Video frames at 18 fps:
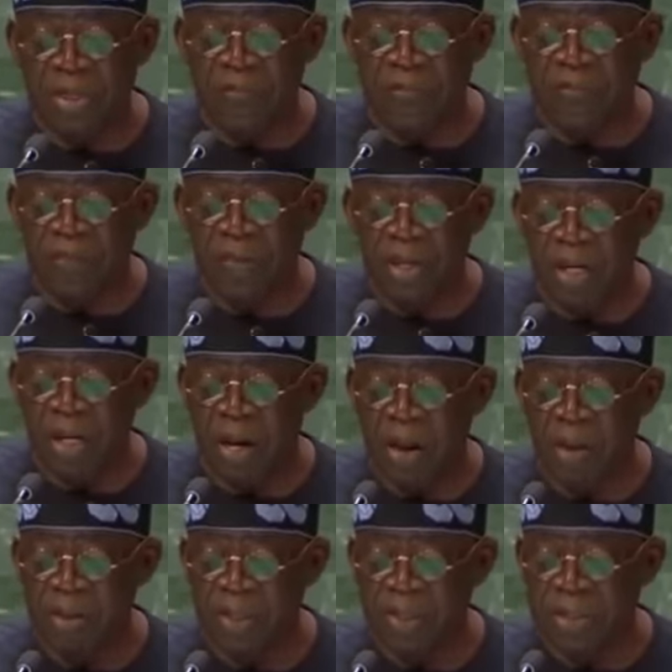invade
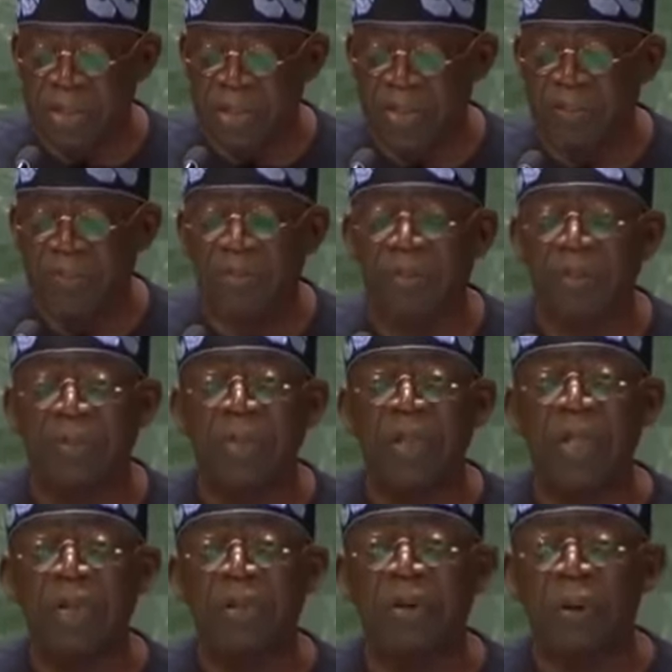our region from
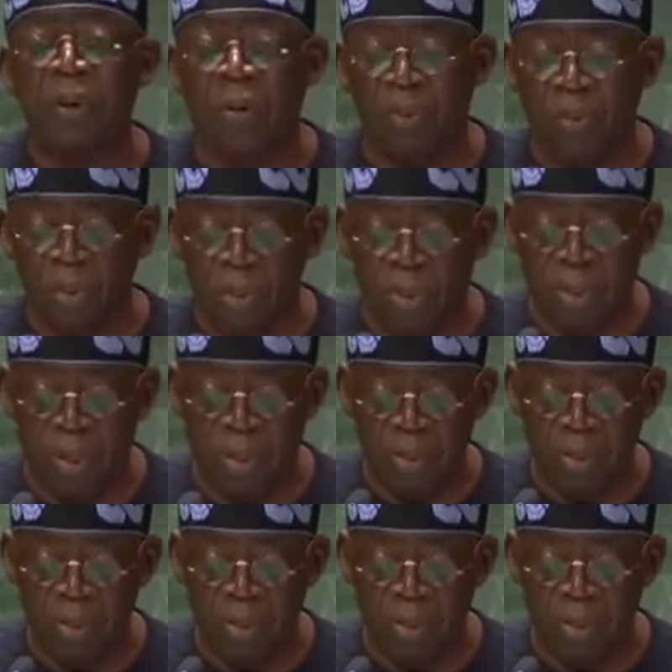the north.